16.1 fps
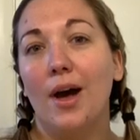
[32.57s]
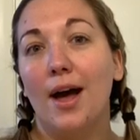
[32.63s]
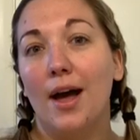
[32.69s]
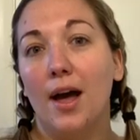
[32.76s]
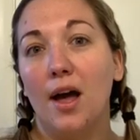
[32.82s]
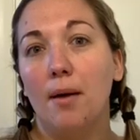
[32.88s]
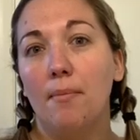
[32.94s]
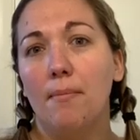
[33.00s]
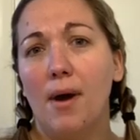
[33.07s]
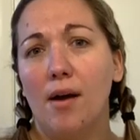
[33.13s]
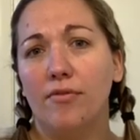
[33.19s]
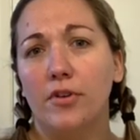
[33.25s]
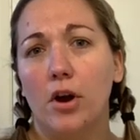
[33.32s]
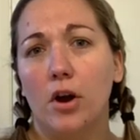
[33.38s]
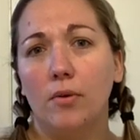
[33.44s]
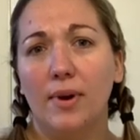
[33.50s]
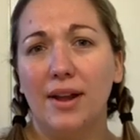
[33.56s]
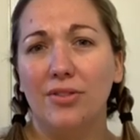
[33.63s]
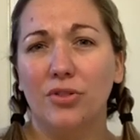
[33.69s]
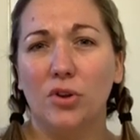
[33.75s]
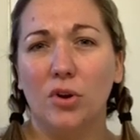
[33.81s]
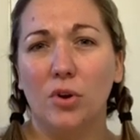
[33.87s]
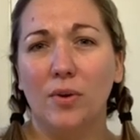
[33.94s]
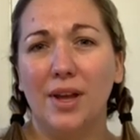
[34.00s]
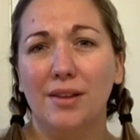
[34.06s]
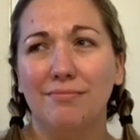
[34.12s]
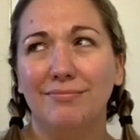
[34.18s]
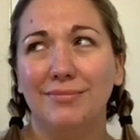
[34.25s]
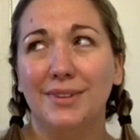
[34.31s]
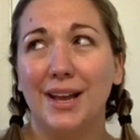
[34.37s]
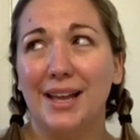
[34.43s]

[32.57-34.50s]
I've not ran through it,